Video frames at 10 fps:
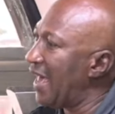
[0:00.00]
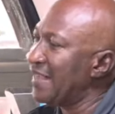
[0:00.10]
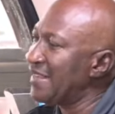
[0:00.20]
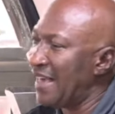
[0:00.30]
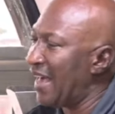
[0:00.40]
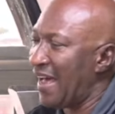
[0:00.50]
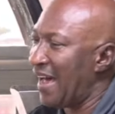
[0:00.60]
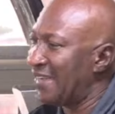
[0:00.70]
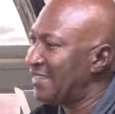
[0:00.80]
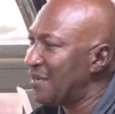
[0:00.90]
Enye
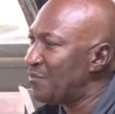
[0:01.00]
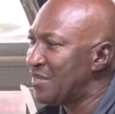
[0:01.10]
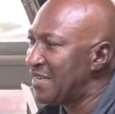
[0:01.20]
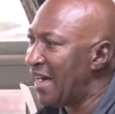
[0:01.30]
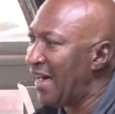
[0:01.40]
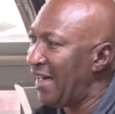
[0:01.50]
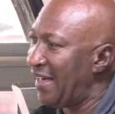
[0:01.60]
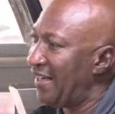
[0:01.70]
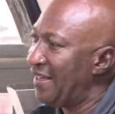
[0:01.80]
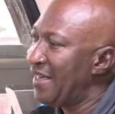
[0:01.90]
adye biya.
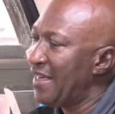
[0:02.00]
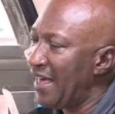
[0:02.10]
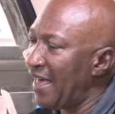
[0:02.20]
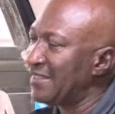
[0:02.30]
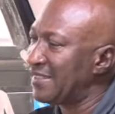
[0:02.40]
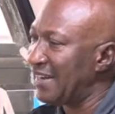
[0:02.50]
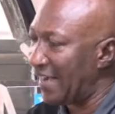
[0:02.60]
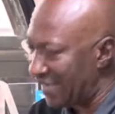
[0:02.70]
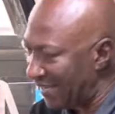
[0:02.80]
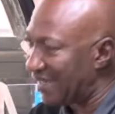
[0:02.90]
Enti
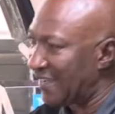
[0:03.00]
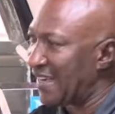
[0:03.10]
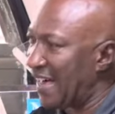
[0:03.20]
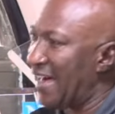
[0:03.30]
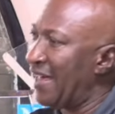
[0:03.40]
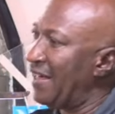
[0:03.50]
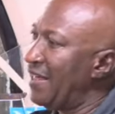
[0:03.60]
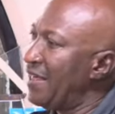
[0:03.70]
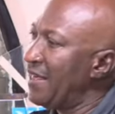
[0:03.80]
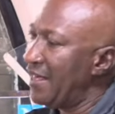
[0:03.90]
na ye denya.
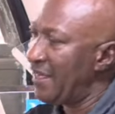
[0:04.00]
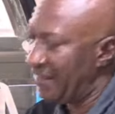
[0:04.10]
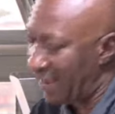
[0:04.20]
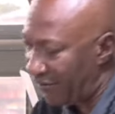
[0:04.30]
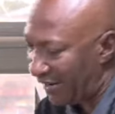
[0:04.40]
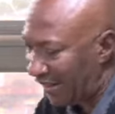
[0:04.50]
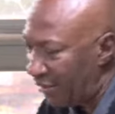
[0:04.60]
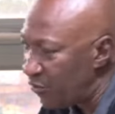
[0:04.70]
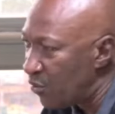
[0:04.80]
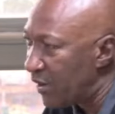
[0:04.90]

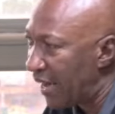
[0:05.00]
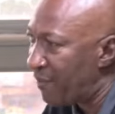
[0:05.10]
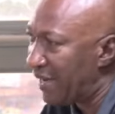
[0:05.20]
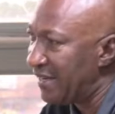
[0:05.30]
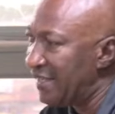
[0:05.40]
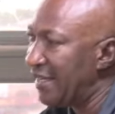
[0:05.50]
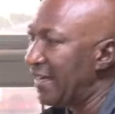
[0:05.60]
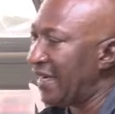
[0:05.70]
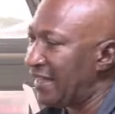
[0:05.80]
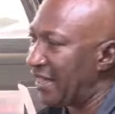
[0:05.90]
Directly we will get money.
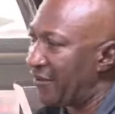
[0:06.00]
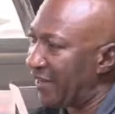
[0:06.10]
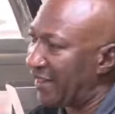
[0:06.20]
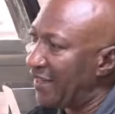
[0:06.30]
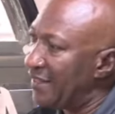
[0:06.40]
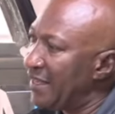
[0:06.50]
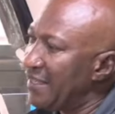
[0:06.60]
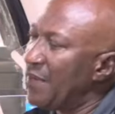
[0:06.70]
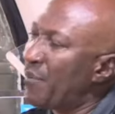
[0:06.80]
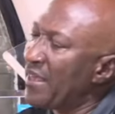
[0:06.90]
Indirectly,
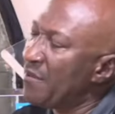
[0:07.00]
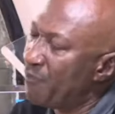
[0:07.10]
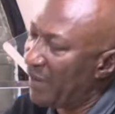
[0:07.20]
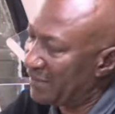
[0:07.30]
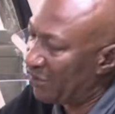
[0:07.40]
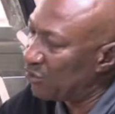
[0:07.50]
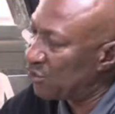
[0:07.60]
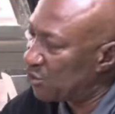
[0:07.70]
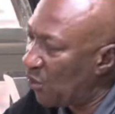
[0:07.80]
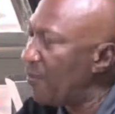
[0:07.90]
ye be impacting on
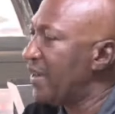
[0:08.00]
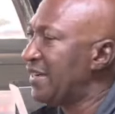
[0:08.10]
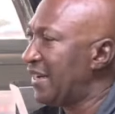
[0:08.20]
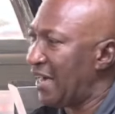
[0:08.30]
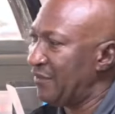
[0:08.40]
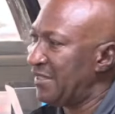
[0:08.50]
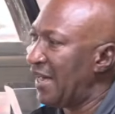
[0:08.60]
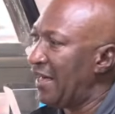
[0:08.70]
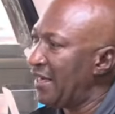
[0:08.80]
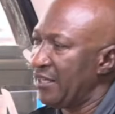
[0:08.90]
so many lives,
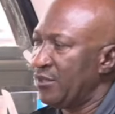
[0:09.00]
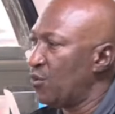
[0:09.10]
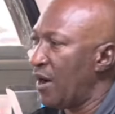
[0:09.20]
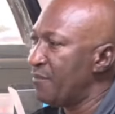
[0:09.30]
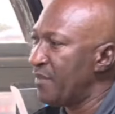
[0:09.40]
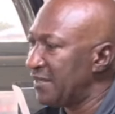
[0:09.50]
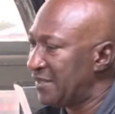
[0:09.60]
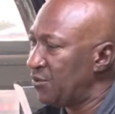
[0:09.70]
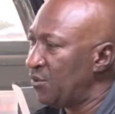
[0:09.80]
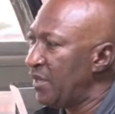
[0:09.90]
sir. It will
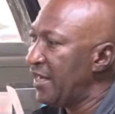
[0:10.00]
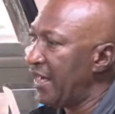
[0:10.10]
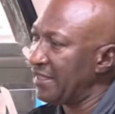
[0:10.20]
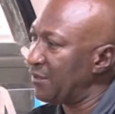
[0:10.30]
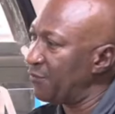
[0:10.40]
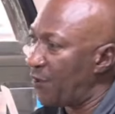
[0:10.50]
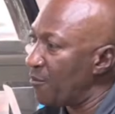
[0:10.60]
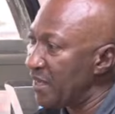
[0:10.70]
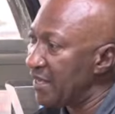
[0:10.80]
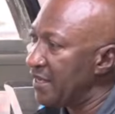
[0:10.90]
amaze you. And see, for
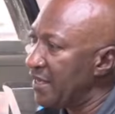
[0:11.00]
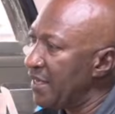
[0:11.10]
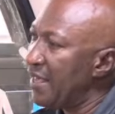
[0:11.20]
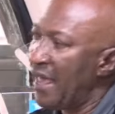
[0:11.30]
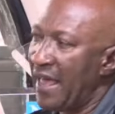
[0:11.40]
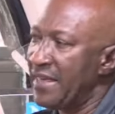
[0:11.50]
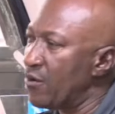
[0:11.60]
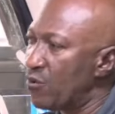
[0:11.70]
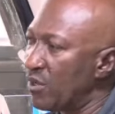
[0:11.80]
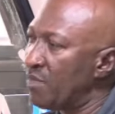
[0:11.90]
me,
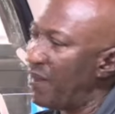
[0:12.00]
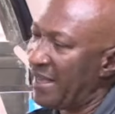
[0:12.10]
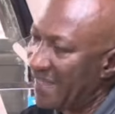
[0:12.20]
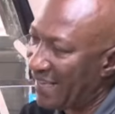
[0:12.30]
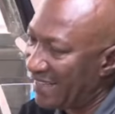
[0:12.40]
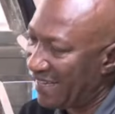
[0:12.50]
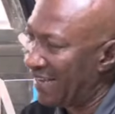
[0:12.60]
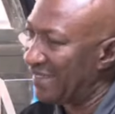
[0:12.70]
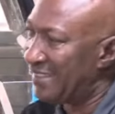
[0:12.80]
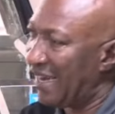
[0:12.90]
you're good. My young
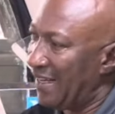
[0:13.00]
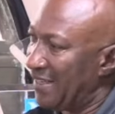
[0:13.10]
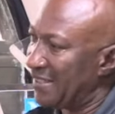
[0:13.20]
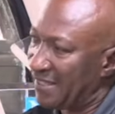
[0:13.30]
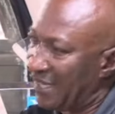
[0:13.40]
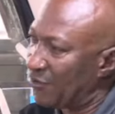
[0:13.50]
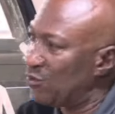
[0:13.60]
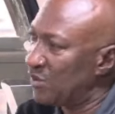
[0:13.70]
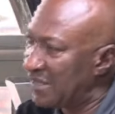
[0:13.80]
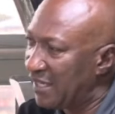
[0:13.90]
kanda say you're
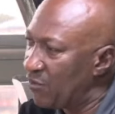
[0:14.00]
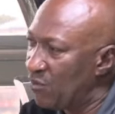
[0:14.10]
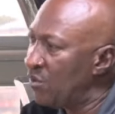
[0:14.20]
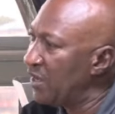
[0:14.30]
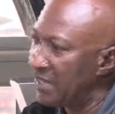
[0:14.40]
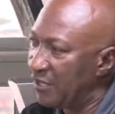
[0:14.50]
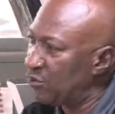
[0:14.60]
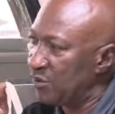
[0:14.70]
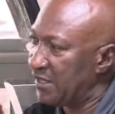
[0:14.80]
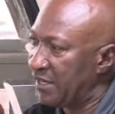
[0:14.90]
too sick. You're
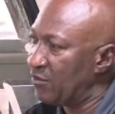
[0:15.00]
too sick.